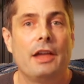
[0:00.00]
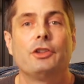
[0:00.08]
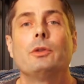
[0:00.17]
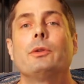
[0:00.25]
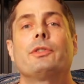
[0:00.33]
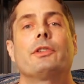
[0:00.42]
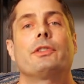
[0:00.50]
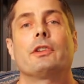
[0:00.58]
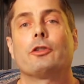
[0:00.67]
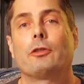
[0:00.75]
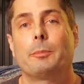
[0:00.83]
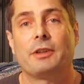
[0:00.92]
You use this in
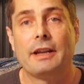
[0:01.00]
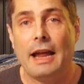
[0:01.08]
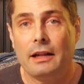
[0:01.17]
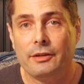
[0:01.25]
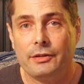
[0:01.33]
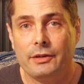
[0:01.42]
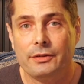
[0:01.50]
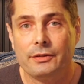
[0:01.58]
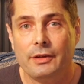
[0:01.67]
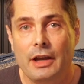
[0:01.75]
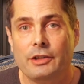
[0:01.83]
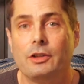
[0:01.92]

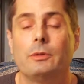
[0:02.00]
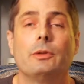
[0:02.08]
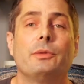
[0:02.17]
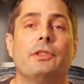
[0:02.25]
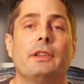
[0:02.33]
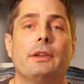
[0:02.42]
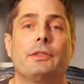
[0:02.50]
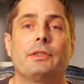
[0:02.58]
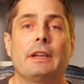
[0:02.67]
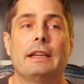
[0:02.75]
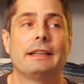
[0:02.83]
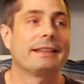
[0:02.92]
cryptanalysis, you use
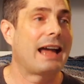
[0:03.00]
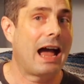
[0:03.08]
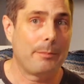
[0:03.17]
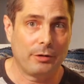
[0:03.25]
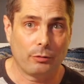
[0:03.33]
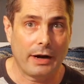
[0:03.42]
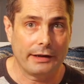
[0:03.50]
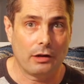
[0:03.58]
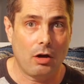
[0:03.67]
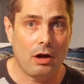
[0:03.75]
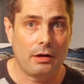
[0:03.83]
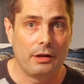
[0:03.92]
this in copyright
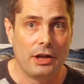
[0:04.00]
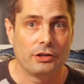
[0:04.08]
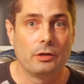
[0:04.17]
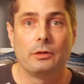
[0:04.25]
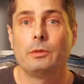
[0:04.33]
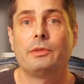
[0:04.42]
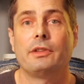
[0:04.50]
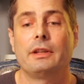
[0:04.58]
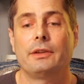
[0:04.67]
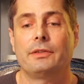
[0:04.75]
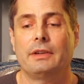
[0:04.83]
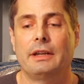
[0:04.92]
law, you use
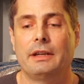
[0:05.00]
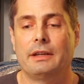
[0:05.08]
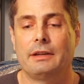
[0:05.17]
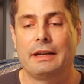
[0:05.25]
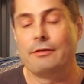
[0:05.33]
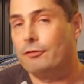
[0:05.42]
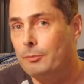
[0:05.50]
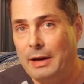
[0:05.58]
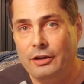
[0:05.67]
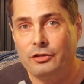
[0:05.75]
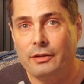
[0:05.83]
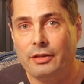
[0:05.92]
this in
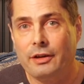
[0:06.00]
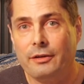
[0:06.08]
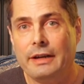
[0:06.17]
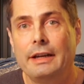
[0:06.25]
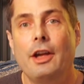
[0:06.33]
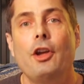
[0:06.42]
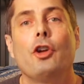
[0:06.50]
information theory.